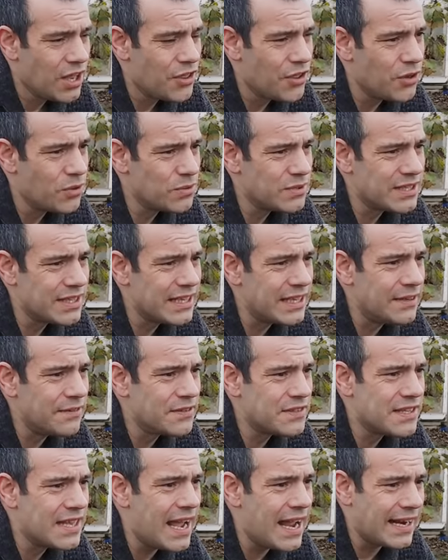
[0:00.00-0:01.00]
those
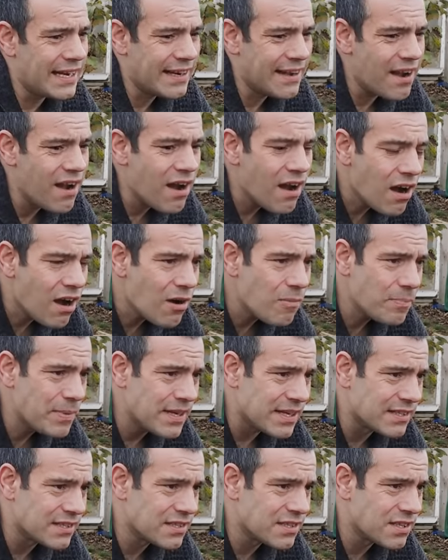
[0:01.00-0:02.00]
leaves then
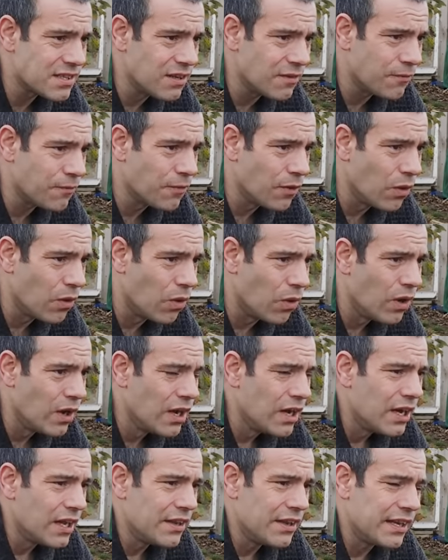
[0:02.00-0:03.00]
carpet the floor.
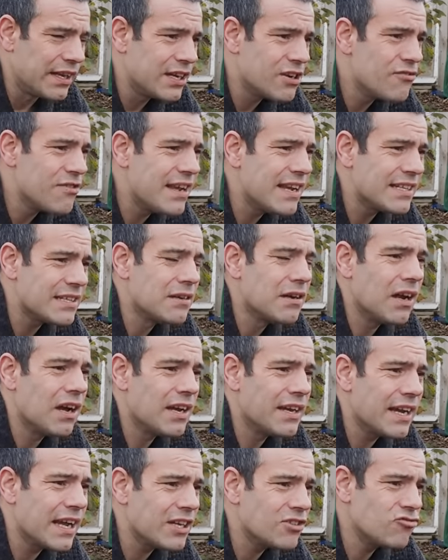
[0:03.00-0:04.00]
They create a, a
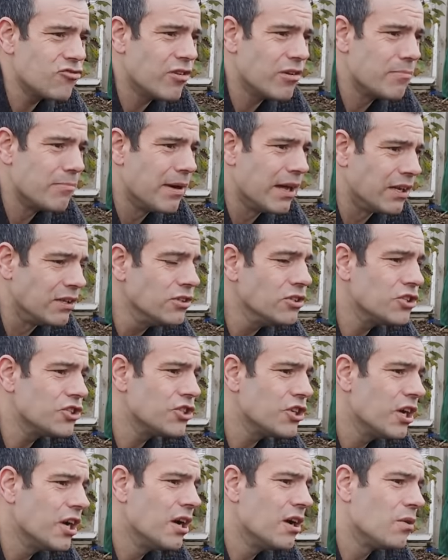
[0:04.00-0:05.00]
natural mulch,
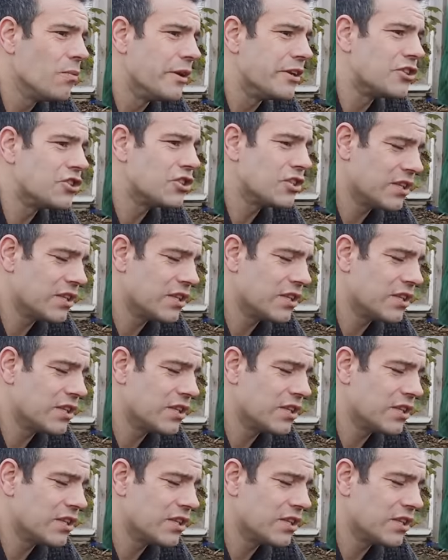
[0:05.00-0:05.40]
which